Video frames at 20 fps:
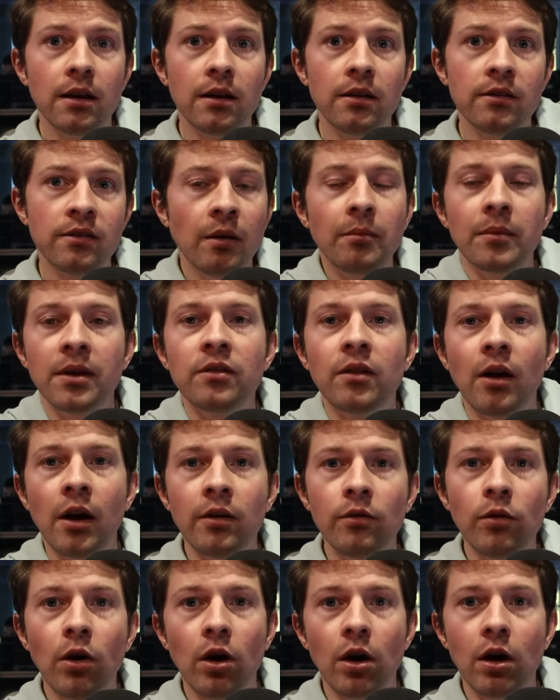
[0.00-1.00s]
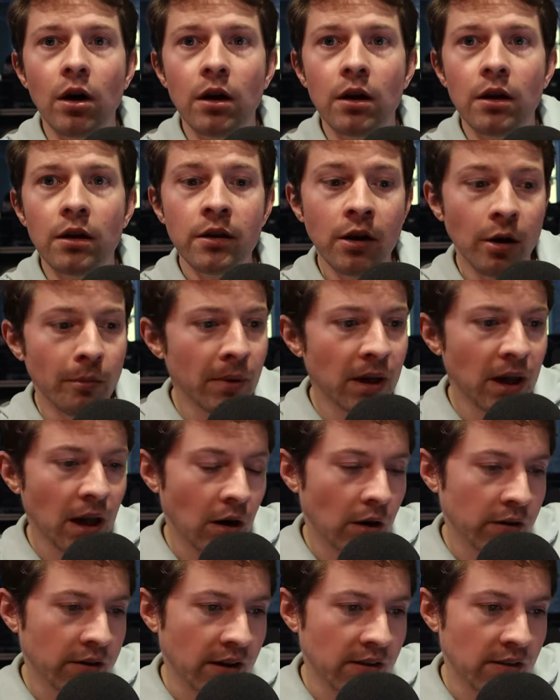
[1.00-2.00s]
Something's going wrong. You know, Mikel
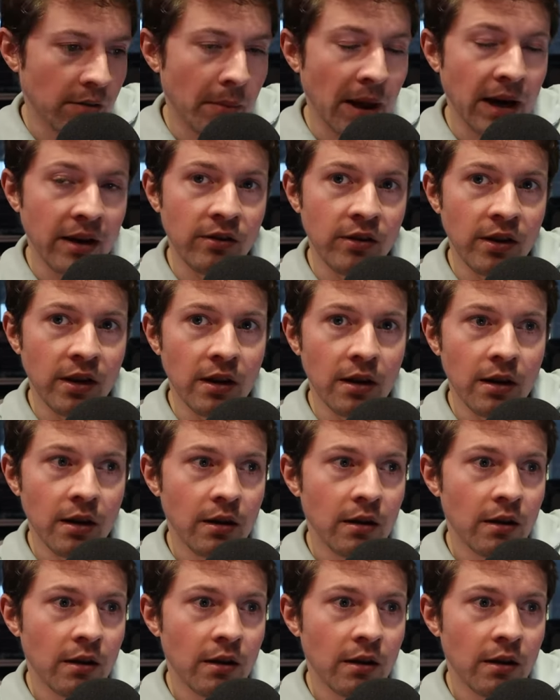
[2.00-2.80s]
Arteta managing